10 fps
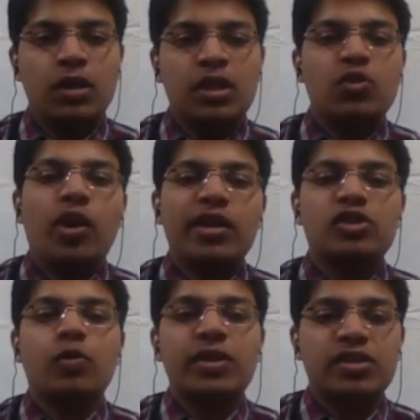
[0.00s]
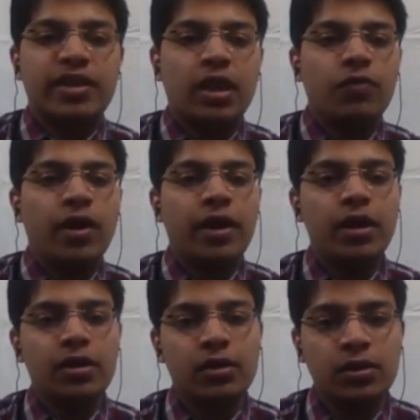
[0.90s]
So what is domestic inquiry?
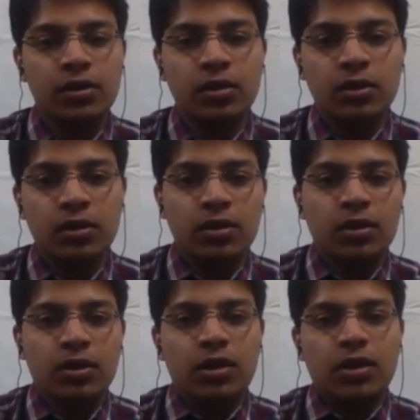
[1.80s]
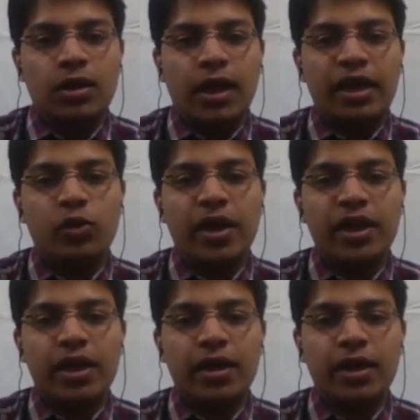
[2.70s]
Inquiry
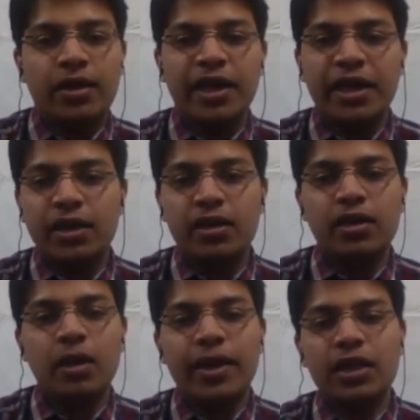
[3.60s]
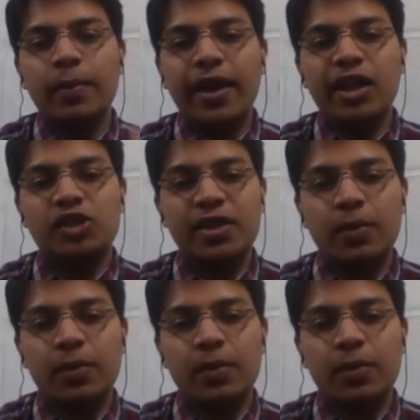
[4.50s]
conducted internally by the management.